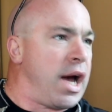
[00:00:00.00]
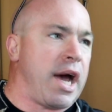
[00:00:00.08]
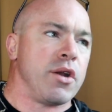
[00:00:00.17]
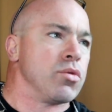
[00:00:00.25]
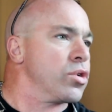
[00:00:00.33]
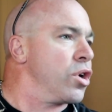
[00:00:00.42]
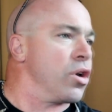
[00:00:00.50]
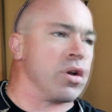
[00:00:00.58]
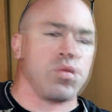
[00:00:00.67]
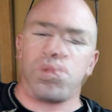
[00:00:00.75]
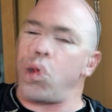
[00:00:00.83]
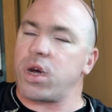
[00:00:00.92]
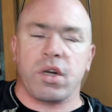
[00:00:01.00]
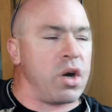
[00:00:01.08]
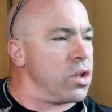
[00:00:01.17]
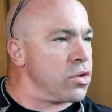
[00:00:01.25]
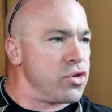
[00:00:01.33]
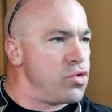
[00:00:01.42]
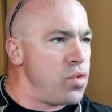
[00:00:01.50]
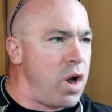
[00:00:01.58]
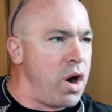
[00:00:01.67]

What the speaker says: I don't care what color you